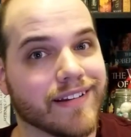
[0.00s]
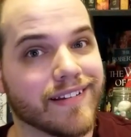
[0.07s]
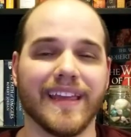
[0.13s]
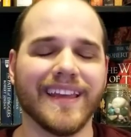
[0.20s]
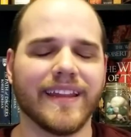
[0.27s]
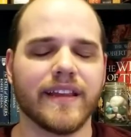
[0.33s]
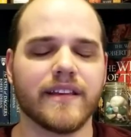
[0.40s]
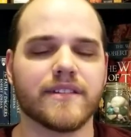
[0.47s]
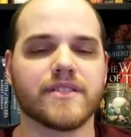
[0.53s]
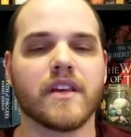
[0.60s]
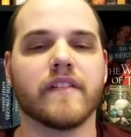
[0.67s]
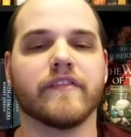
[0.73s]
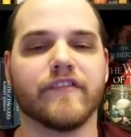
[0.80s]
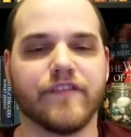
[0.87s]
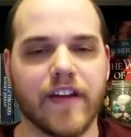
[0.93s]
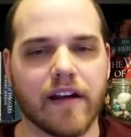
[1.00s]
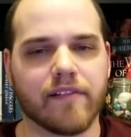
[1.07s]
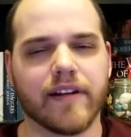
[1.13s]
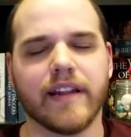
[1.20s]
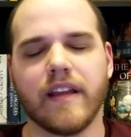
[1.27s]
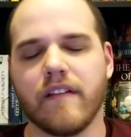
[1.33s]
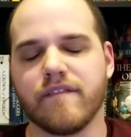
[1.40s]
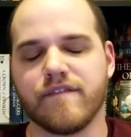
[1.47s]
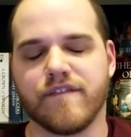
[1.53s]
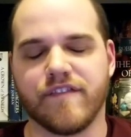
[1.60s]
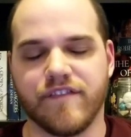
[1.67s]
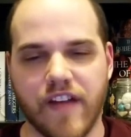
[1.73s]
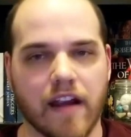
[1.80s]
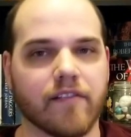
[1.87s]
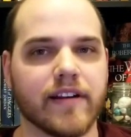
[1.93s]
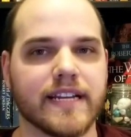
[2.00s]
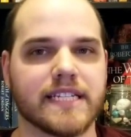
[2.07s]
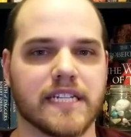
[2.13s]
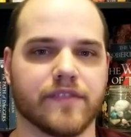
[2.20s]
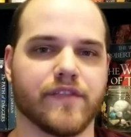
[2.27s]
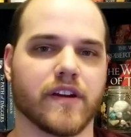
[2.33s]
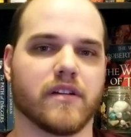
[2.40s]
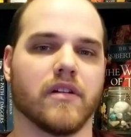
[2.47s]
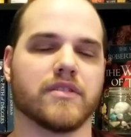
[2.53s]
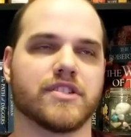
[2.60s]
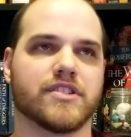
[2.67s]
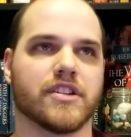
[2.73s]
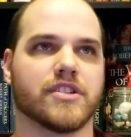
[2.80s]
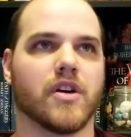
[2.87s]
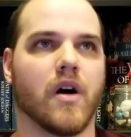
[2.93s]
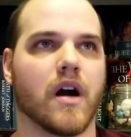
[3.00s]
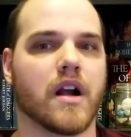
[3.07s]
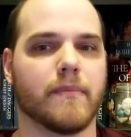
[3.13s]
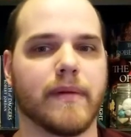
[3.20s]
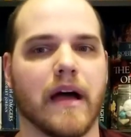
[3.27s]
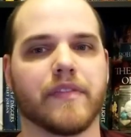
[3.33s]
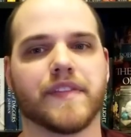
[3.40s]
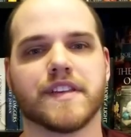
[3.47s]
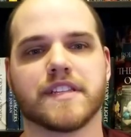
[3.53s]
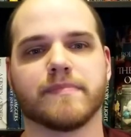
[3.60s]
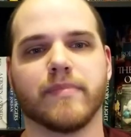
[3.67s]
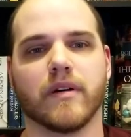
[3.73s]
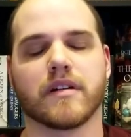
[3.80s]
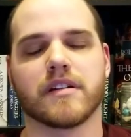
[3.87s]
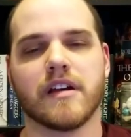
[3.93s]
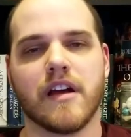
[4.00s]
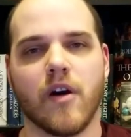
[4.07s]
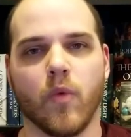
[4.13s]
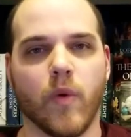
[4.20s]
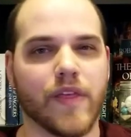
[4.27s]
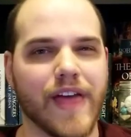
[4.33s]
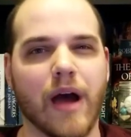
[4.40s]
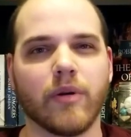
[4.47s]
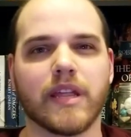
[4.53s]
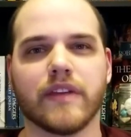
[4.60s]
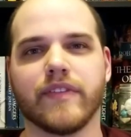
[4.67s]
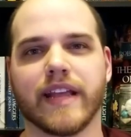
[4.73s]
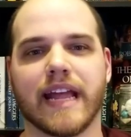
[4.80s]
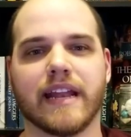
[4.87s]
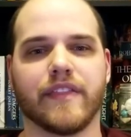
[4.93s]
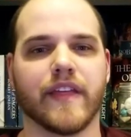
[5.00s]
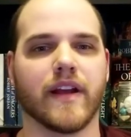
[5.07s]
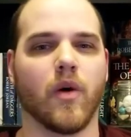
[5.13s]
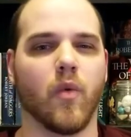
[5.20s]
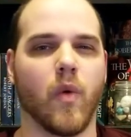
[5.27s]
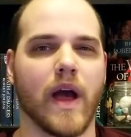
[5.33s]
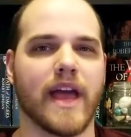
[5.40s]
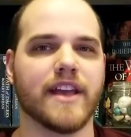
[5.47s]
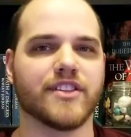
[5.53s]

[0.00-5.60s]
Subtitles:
It is very, very difficult to talk about this book without giving anything away,